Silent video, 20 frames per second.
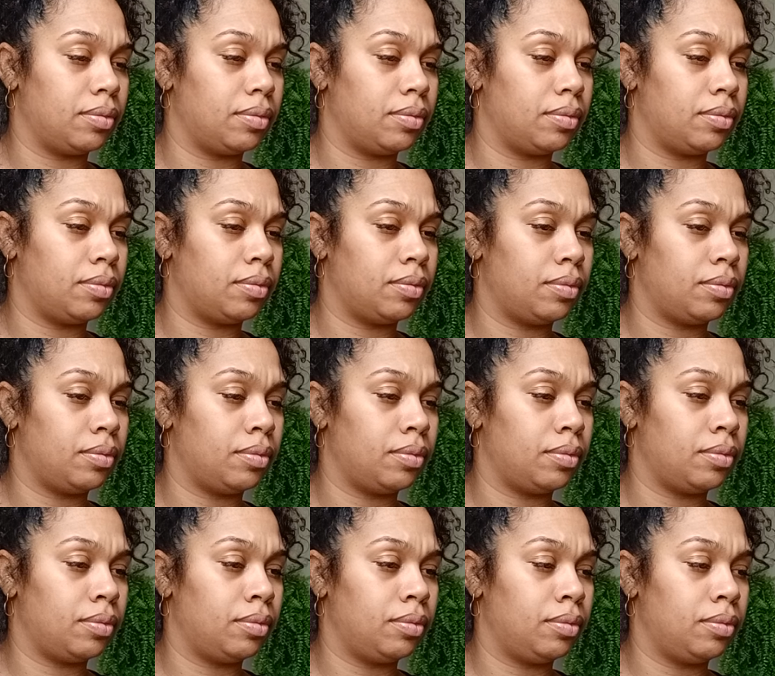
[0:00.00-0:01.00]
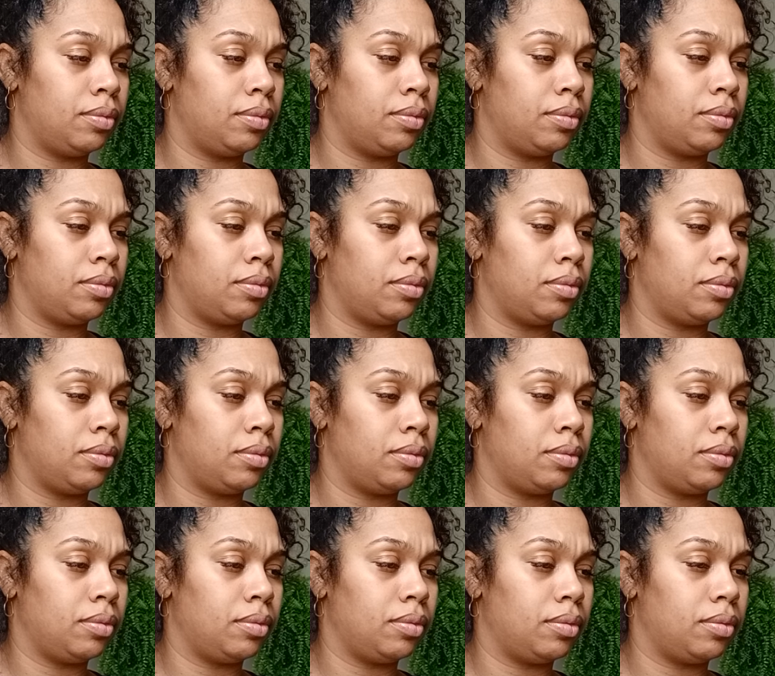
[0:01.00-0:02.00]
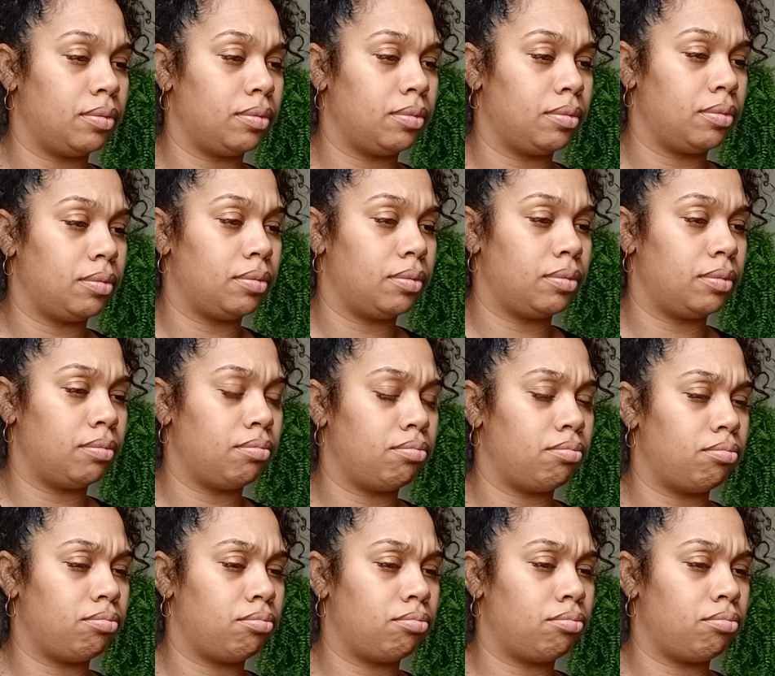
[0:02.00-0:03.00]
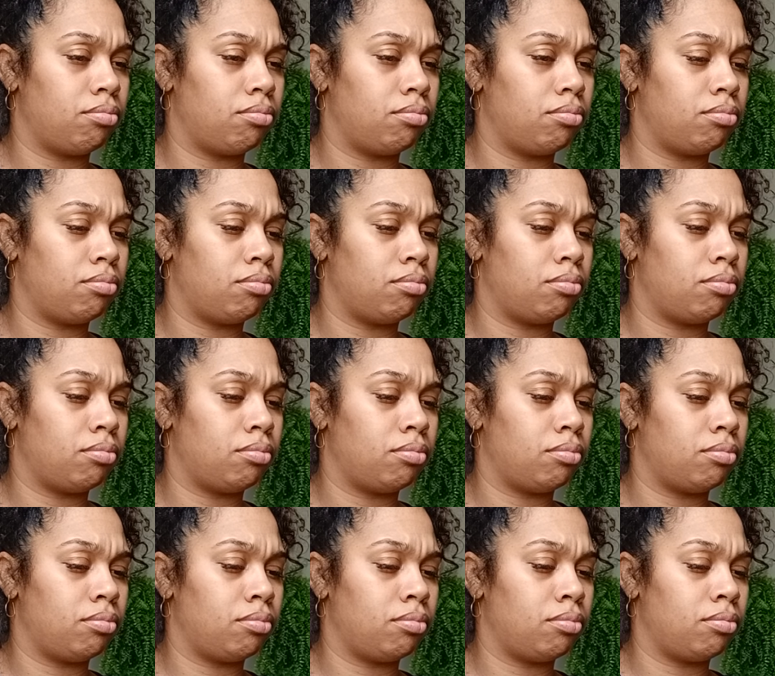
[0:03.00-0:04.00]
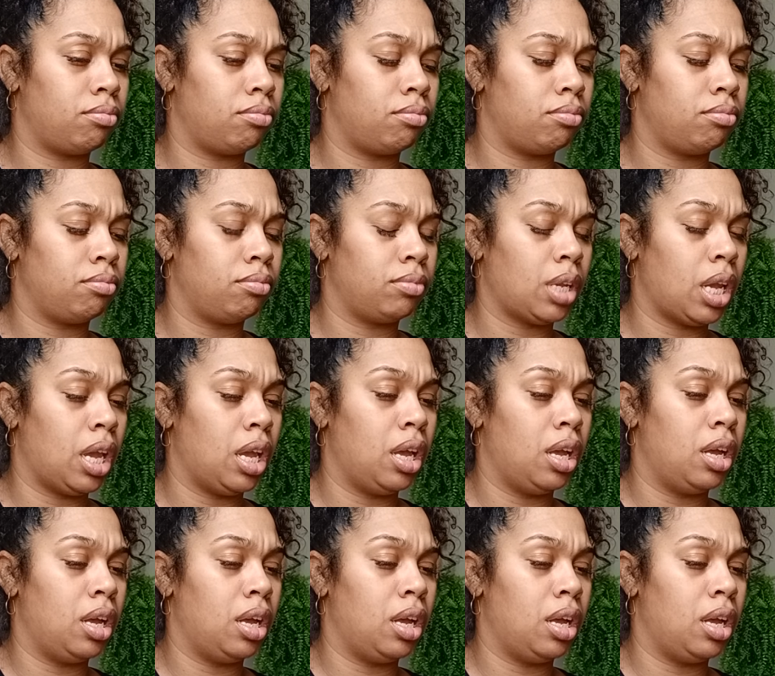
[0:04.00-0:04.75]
Nothing is said.